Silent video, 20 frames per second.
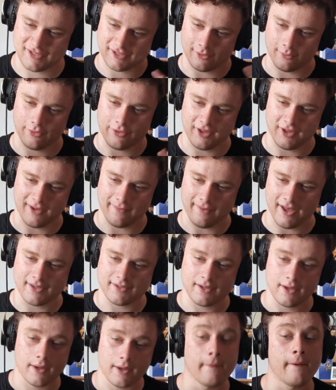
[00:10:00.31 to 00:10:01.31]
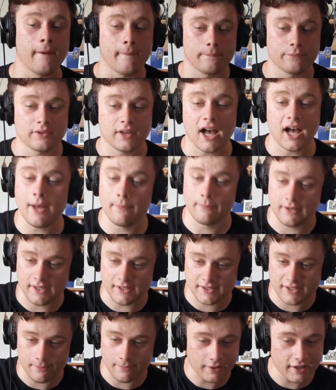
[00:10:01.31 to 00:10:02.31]
little thing about how, calmly as
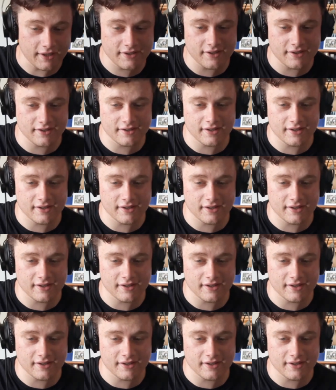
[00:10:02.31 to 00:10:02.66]
he places his